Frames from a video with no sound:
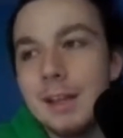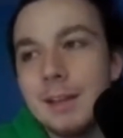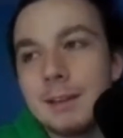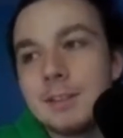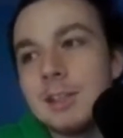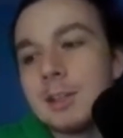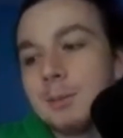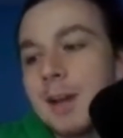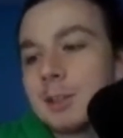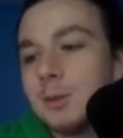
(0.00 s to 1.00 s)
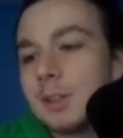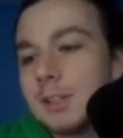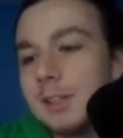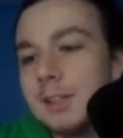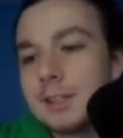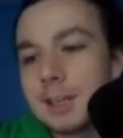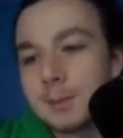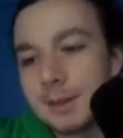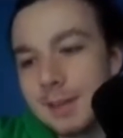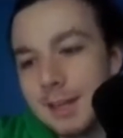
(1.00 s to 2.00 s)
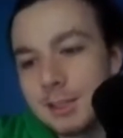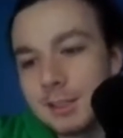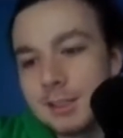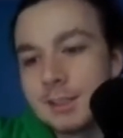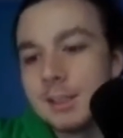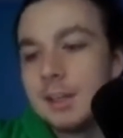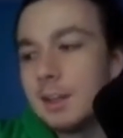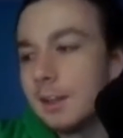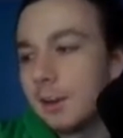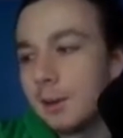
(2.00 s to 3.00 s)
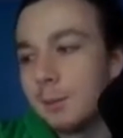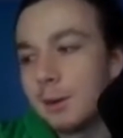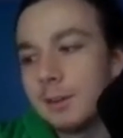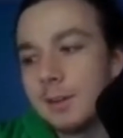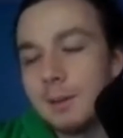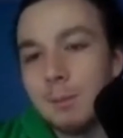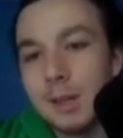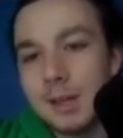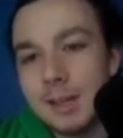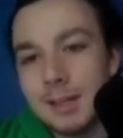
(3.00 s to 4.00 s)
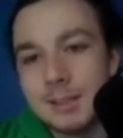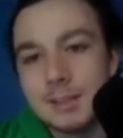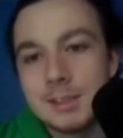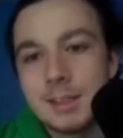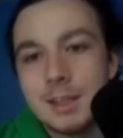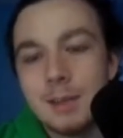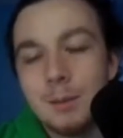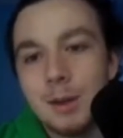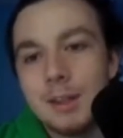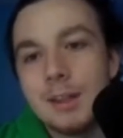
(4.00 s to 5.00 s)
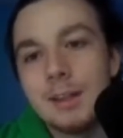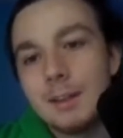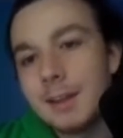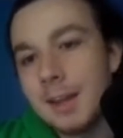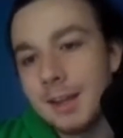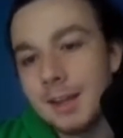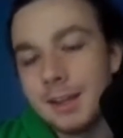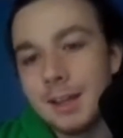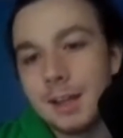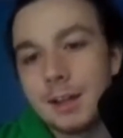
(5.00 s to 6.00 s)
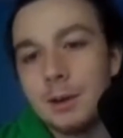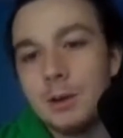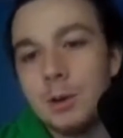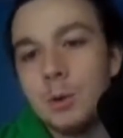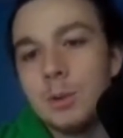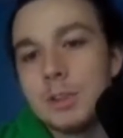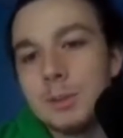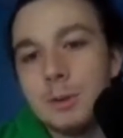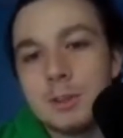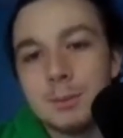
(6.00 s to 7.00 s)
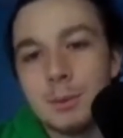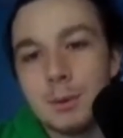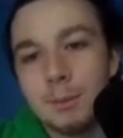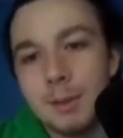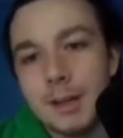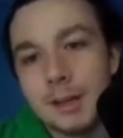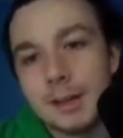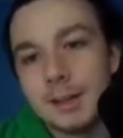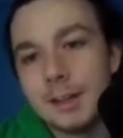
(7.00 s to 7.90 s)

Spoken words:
Cedric Maxwell exceeded his expectations, Larry Bird didn't meet his, but at the end of the day, like who was the most important player?